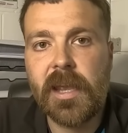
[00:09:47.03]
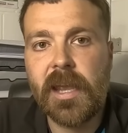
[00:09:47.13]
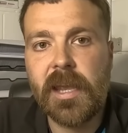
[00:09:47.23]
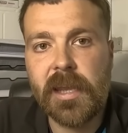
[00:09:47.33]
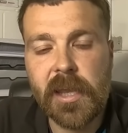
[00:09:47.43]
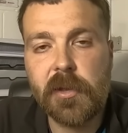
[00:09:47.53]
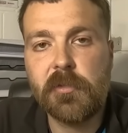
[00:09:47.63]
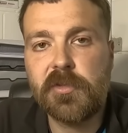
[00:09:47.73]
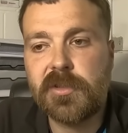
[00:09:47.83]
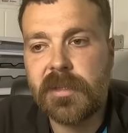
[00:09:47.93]
a
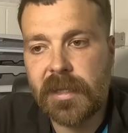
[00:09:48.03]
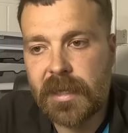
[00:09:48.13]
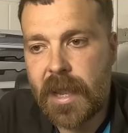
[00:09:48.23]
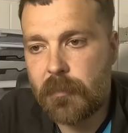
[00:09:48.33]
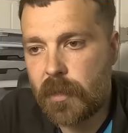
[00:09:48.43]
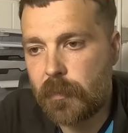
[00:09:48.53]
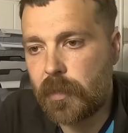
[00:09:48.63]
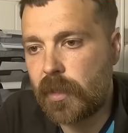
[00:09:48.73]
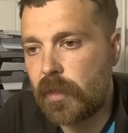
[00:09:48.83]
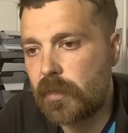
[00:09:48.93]
huge dilemma
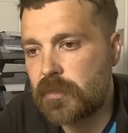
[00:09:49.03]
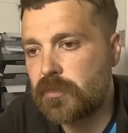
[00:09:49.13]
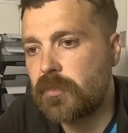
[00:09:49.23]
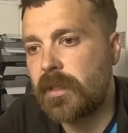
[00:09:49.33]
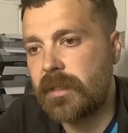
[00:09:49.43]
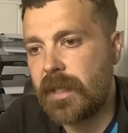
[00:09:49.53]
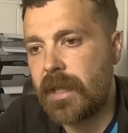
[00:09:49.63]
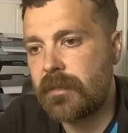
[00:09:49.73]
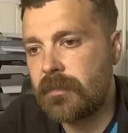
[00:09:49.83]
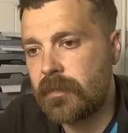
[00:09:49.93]
because,
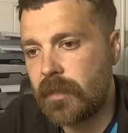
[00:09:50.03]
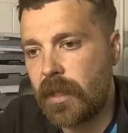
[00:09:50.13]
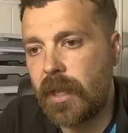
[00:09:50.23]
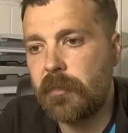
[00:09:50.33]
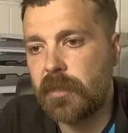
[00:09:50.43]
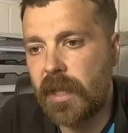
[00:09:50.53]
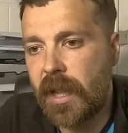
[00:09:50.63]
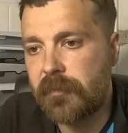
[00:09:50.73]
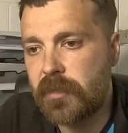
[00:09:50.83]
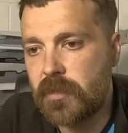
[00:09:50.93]
again, I'm gonna
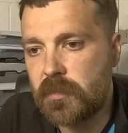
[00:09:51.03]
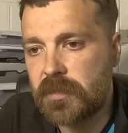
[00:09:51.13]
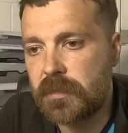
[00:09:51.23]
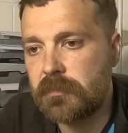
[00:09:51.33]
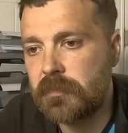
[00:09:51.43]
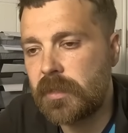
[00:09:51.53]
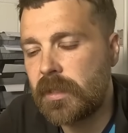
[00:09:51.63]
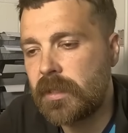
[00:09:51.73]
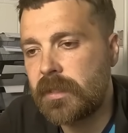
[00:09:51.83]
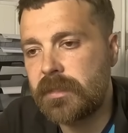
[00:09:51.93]
have to do some
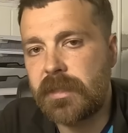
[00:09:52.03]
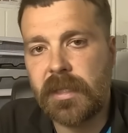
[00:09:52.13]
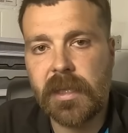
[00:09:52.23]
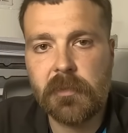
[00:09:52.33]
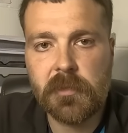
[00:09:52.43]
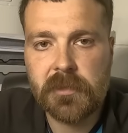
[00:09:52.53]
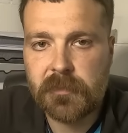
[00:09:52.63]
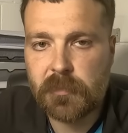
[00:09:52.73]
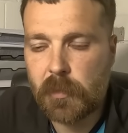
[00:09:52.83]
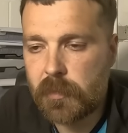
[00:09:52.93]
digging
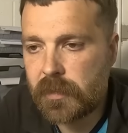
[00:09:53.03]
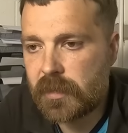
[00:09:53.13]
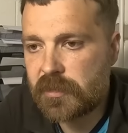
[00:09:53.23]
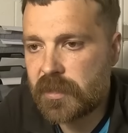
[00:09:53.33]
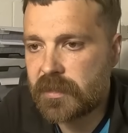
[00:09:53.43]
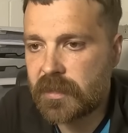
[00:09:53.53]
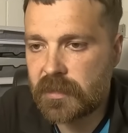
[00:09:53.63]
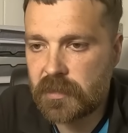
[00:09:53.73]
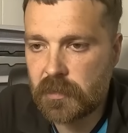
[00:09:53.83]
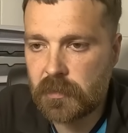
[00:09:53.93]
with probably
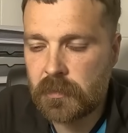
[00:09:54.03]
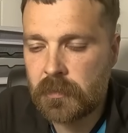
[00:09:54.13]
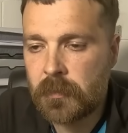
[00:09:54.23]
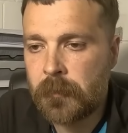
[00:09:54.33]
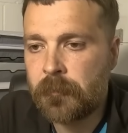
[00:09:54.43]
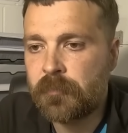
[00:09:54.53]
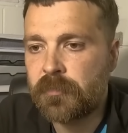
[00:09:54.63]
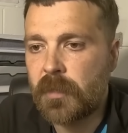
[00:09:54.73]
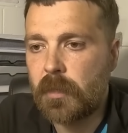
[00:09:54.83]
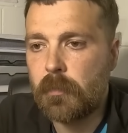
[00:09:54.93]
logistics here.
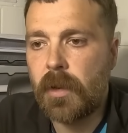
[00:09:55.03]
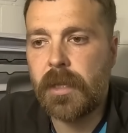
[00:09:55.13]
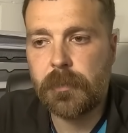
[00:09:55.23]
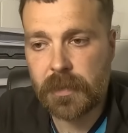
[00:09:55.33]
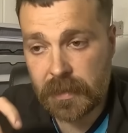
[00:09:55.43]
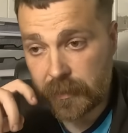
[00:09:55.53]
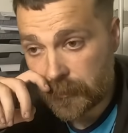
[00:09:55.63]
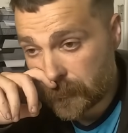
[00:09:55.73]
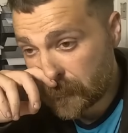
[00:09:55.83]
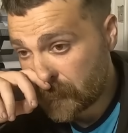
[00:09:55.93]
My
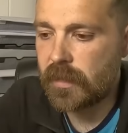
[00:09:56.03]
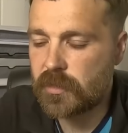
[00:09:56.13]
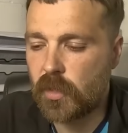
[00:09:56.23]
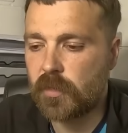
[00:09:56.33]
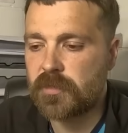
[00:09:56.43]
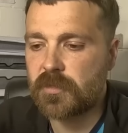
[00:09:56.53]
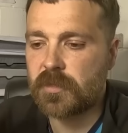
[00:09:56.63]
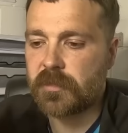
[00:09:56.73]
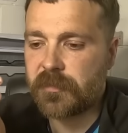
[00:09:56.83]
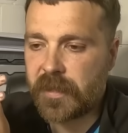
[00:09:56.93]
belief is also
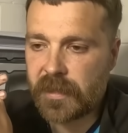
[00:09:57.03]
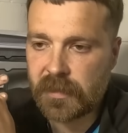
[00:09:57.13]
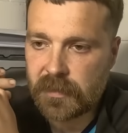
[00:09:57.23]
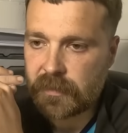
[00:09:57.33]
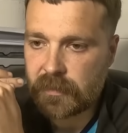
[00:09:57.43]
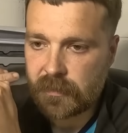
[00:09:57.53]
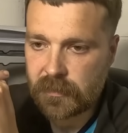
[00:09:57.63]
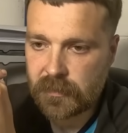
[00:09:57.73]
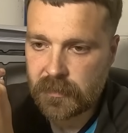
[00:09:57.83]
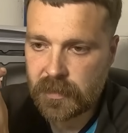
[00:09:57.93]
going to fail
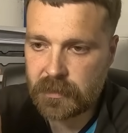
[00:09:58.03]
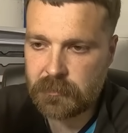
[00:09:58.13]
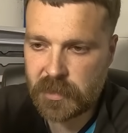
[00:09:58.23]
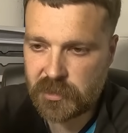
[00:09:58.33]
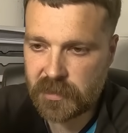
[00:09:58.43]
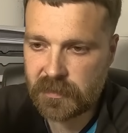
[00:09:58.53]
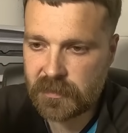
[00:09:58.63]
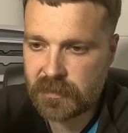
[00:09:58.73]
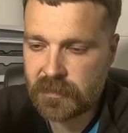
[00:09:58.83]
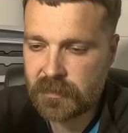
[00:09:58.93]
admissions